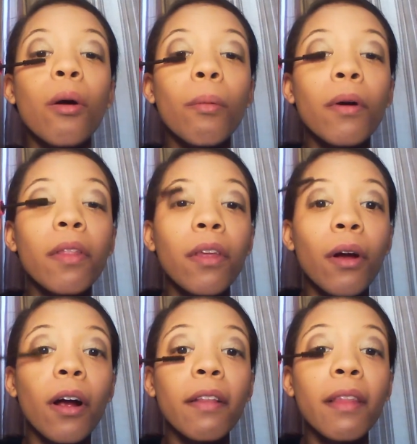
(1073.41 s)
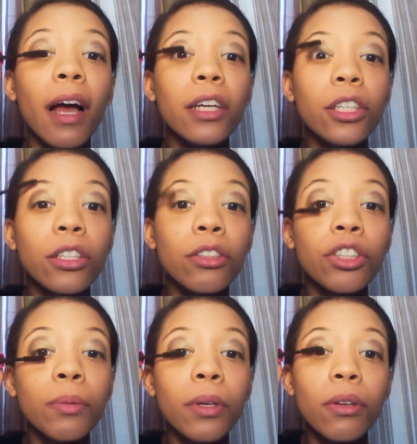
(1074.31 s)
with your lashes, you
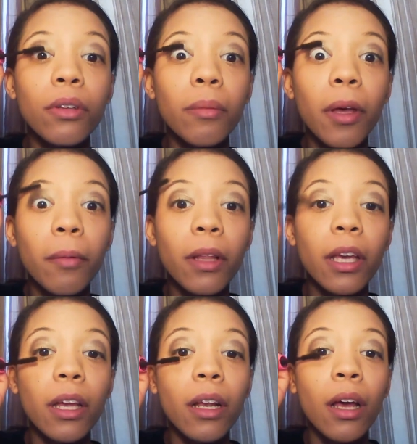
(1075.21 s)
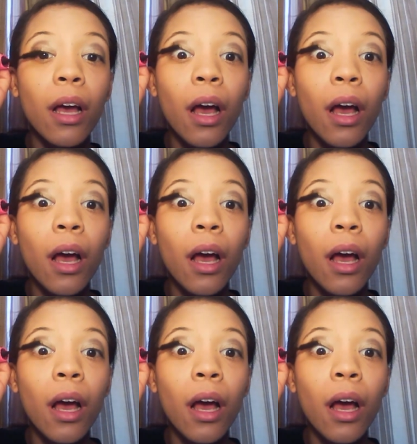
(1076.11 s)
should be using Maybelline.